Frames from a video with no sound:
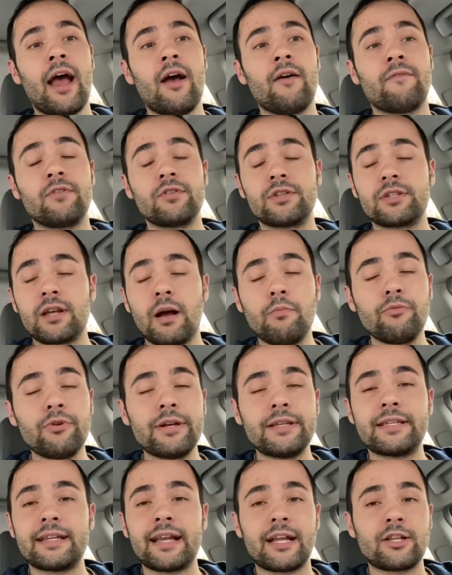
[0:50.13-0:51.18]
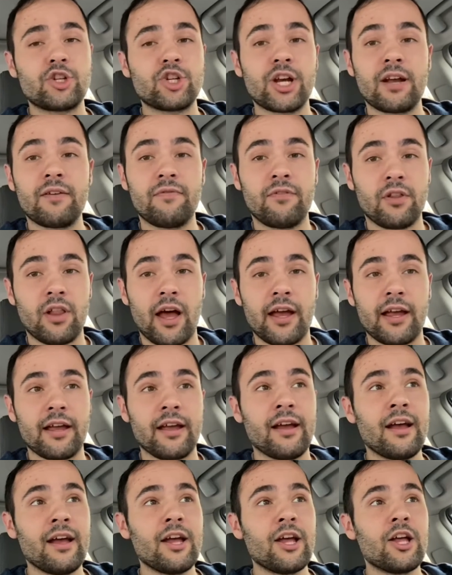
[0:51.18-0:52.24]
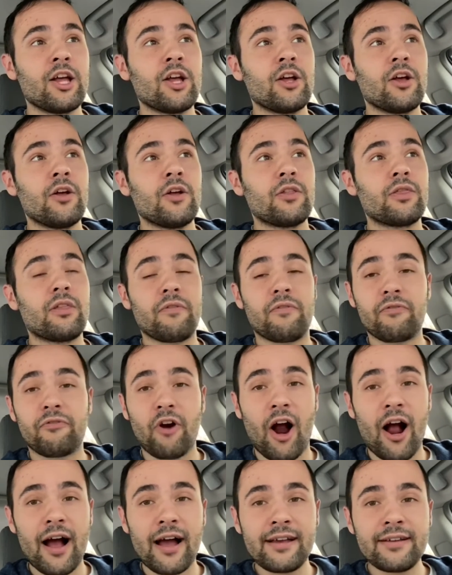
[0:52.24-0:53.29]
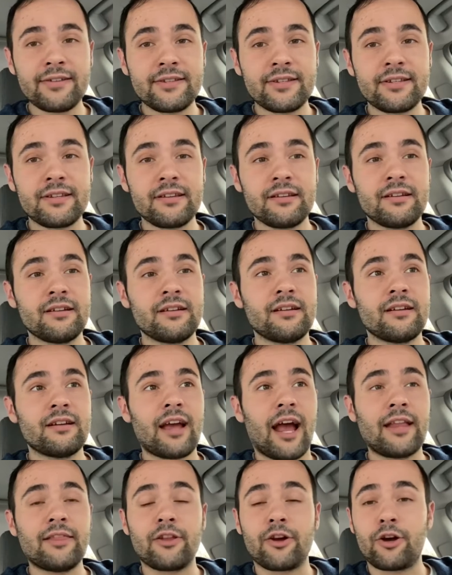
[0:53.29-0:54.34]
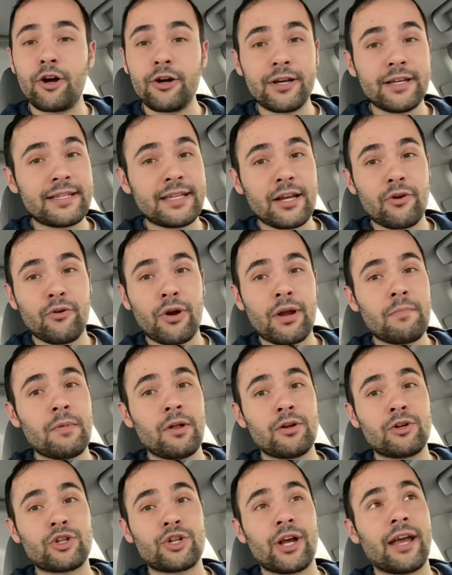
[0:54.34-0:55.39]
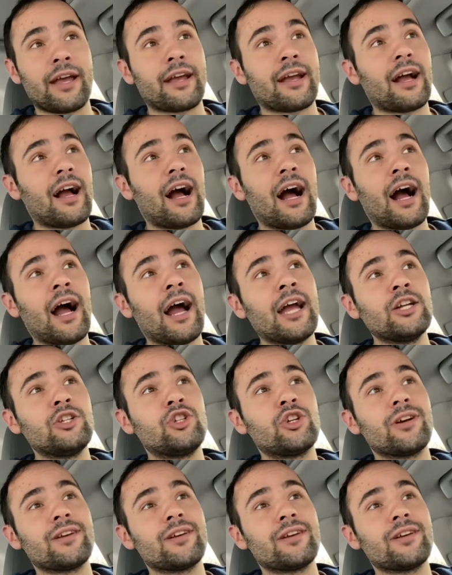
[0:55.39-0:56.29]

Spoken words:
For some reason at Chick-fil-A, the fries and the cookies and cream milkshake, I